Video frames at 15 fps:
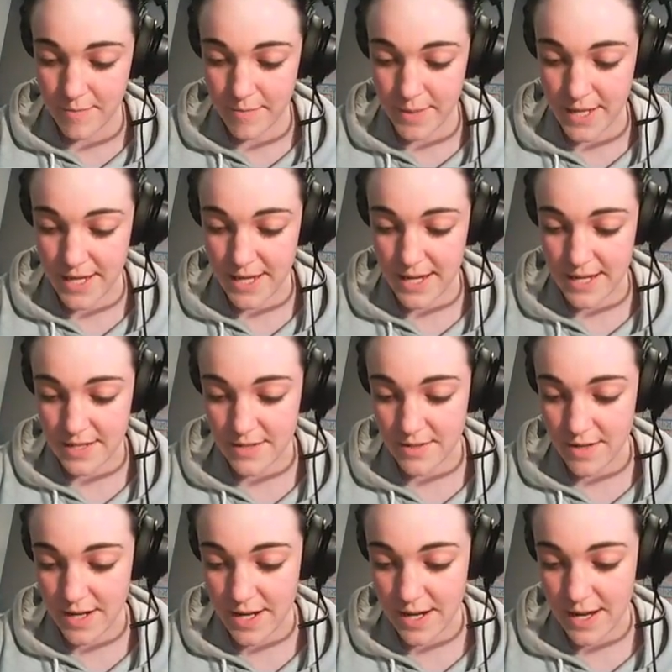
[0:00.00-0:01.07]
But yeah, so
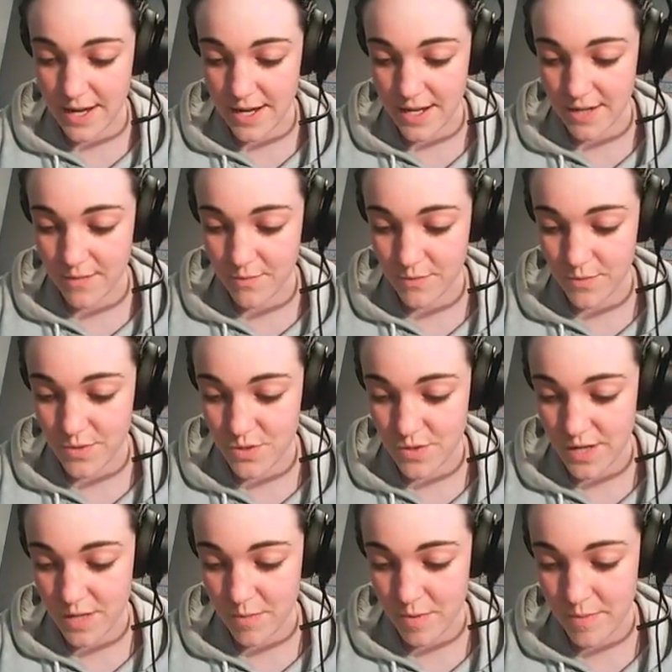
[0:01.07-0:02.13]
I was
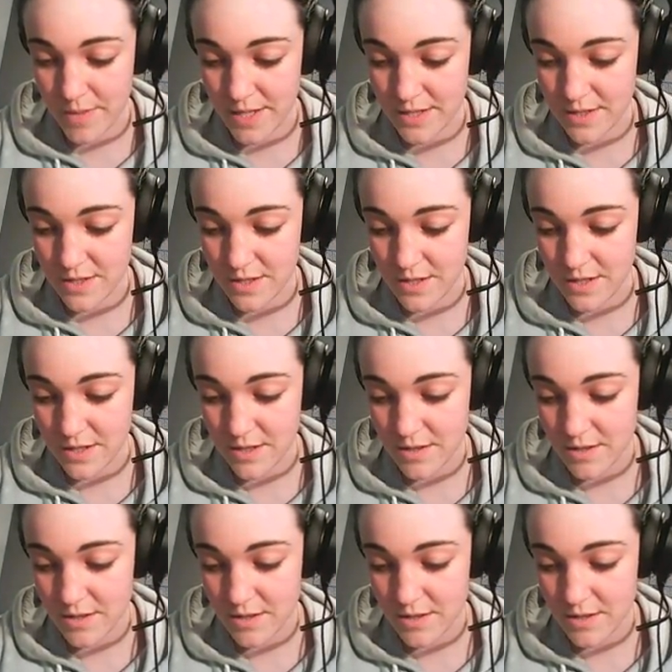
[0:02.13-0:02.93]
trying my best to